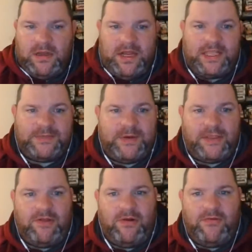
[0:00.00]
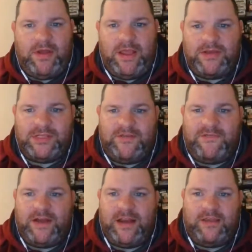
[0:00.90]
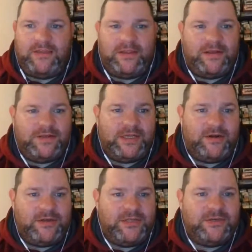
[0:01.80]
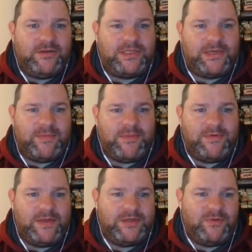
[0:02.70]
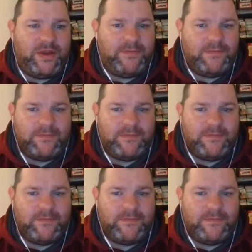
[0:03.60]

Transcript: And that's about the only way you usually find out that there's heritage units coming through this way.